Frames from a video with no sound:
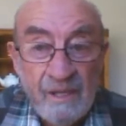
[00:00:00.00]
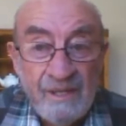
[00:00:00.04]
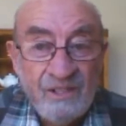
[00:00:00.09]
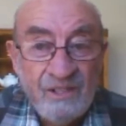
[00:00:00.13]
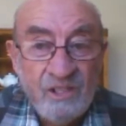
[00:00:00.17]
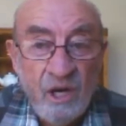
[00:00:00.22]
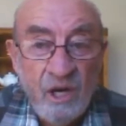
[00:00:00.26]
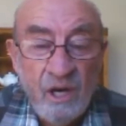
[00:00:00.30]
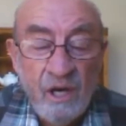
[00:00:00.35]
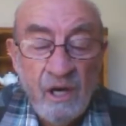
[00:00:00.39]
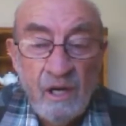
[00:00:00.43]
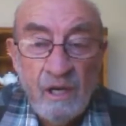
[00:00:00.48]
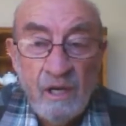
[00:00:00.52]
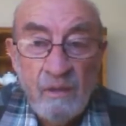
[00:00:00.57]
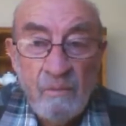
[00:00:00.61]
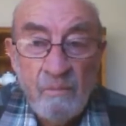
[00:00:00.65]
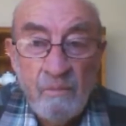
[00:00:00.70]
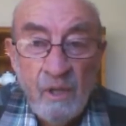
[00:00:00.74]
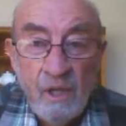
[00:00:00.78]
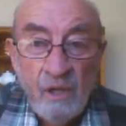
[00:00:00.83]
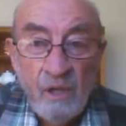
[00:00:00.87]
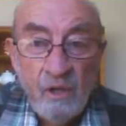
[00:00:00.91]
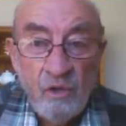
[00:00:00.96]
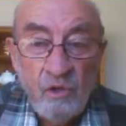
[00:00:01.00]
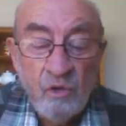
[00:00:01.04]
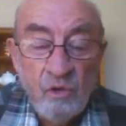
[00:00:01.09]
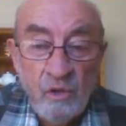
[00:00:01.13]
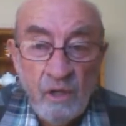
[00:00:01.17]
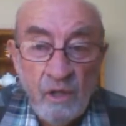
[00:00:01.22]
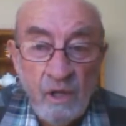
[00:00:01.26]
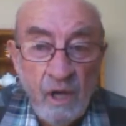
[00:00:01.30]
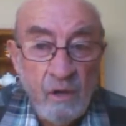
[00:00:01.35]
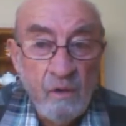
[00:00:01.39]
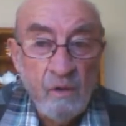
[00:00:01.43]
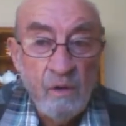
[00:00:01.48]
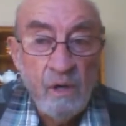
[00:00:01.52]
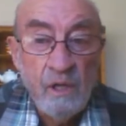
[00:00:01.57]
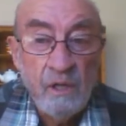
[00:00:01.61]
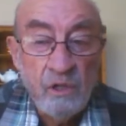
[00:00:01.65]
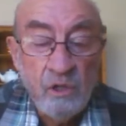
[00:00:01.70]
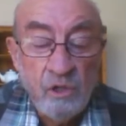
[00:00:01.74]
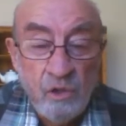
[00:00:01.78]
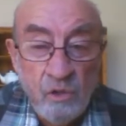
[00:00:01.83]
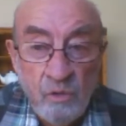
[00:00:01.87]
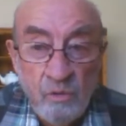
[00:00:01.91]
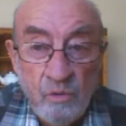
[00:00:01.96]
Time you can only
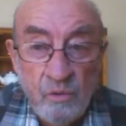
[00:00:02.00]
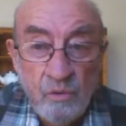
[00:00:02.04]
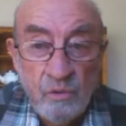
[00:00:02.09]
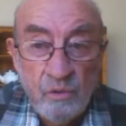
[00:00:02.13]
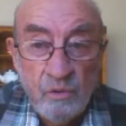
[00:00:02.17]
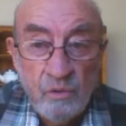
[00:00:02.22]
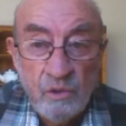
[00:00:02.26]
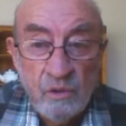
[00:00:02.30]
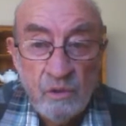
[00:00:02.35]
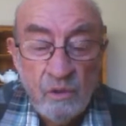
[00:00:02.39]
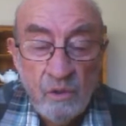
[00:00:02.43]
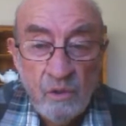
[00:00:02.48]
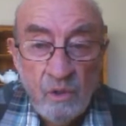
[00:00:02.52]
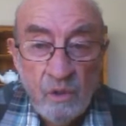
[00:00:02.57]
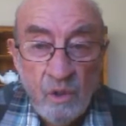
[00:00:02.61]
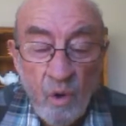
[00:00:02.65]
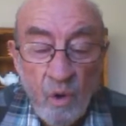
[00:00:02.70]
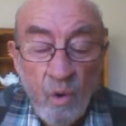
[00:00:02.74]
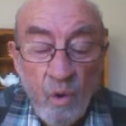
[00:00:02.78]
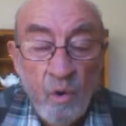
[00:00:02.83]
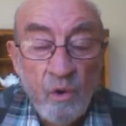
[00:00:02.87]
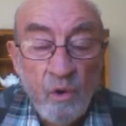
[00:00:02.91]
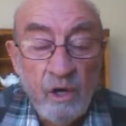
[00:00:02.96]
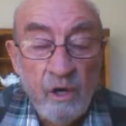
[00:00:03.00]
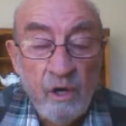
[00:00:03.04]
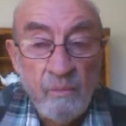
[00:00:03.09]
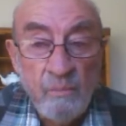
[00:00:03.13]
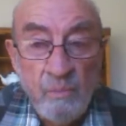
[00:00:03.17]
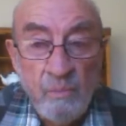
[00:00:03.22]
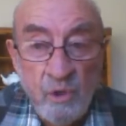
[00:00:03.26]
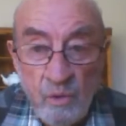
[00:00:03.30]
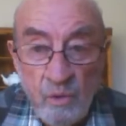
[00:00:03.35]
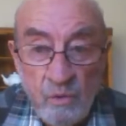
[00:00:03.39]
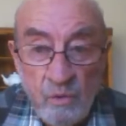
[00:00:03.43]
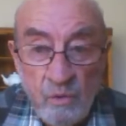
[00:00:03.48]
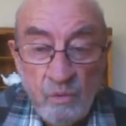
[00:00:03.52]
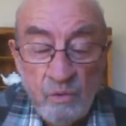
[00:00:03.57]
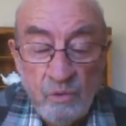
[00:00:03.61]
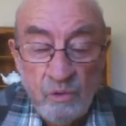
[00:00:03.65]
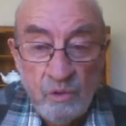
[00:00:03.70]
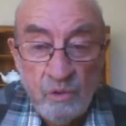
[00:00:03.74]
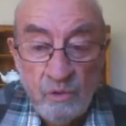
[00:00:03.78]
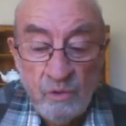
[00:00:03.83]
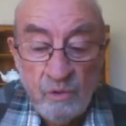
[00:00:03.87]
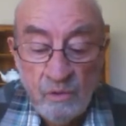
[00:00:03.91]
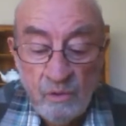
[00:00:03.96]
use or
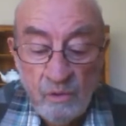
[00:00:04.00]
abuse.